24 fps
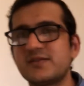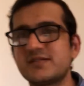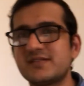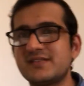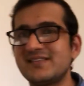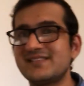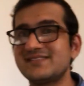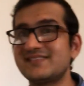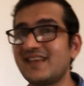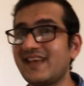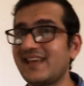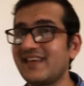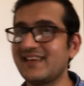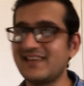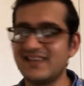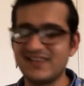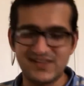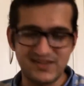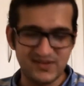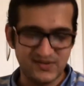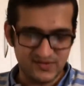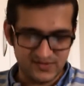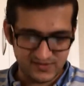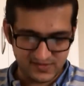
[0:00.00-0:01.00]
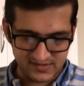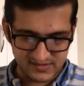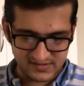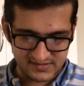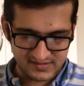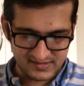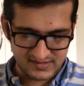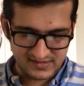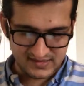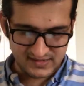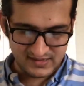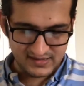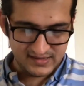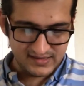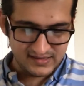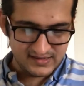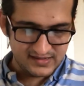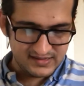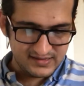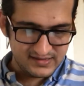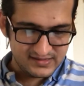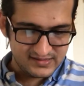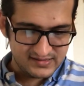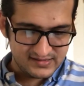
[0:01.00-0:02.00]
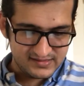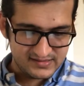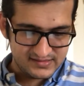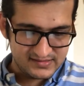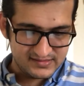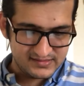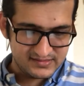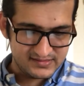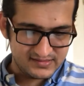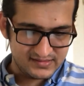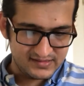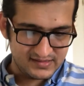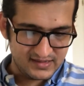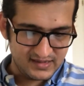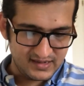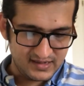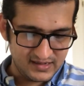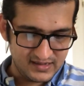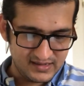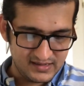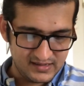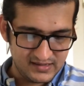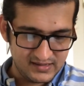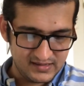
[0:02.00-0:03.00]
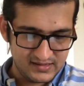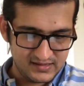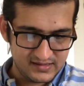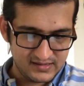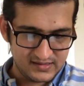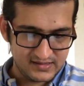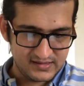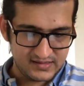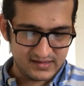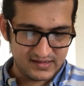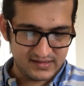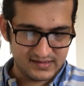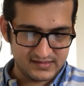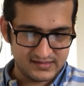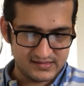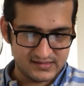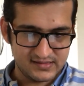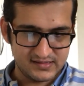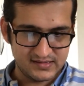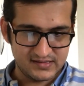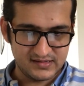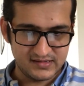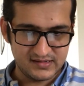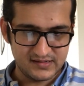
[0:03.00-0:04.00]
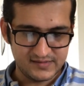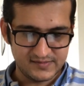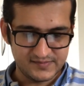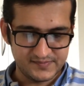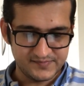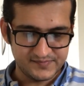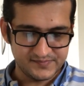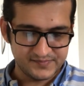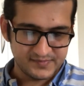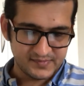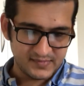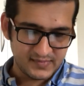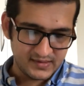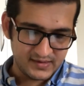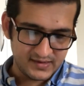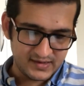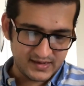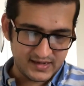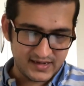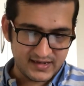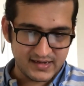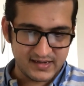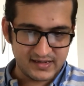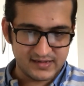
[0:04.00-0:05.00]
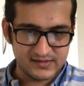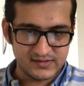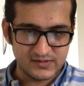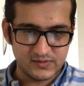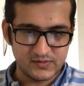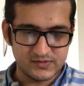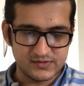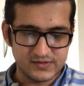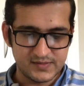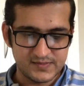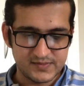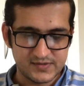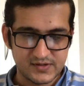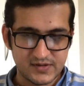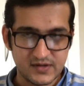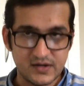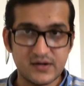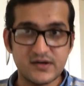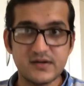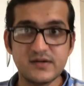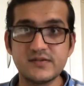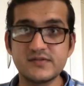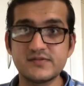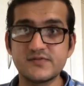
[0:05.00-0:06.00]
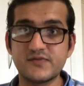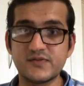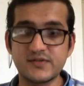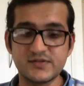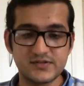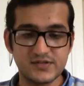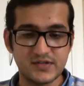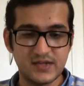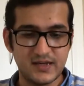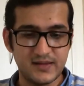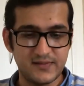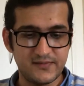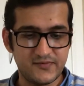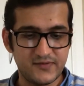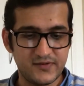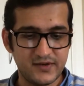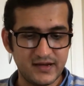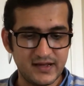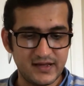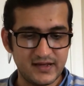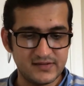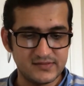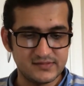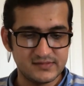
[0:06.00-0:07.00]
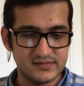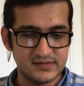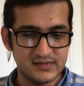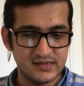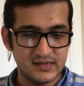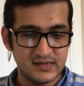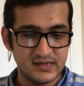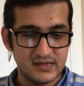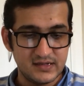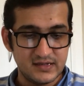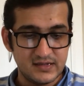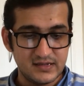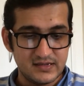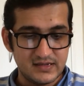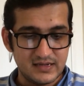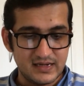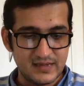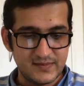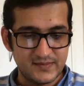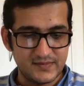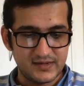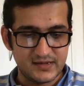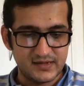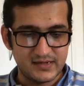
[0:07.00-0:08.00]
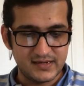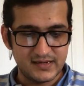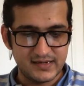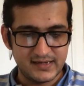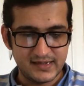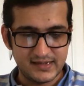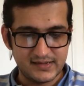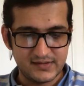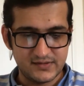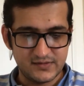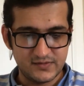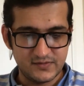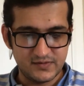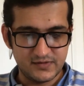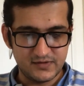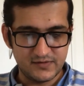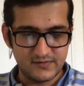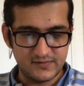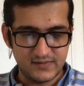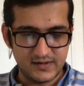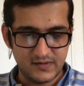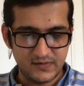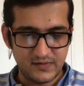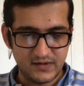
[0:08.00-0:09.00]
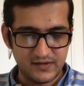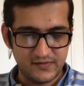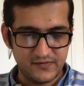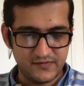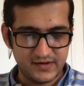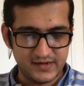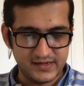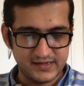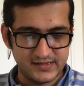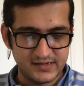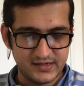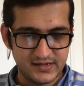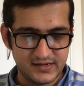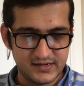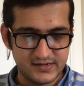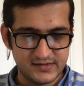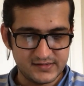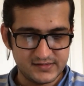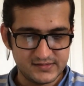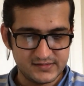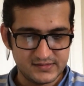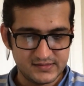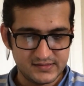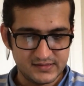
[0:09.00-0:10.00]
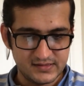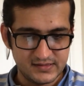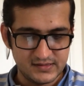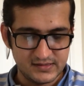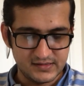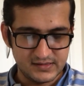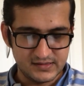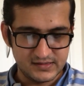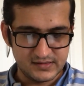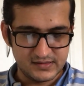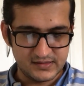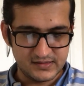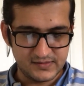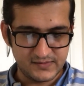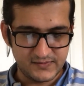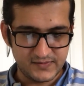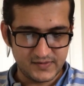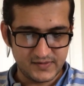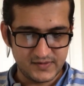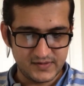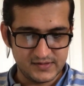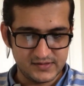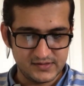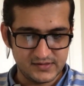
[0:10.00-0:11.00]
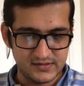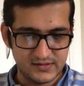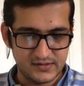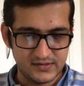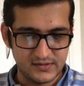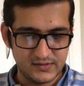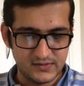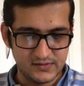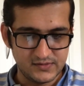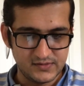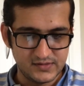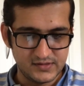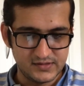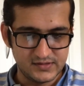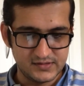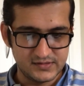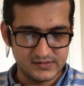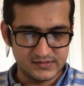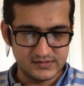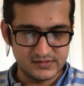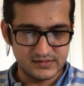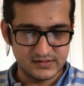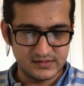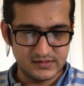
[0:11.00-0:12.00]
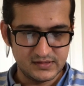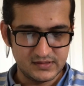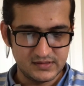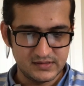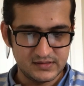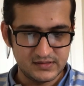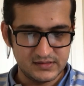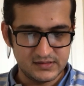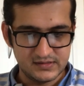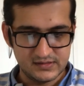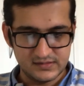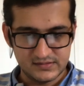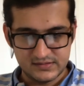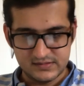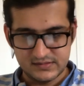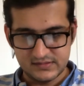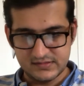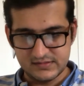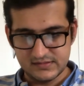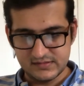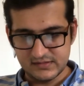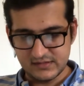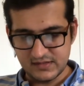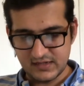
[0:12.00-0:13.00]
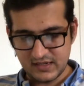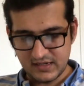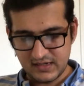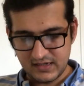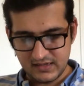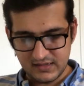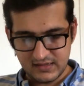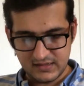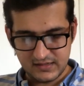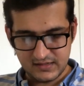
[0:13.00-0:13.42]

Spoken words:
they're taking you on. Okay, next. Yeah, no SIM card. For skip for now. I'm going to connect to one of my Wi-Fi's here just for it to load. Okay.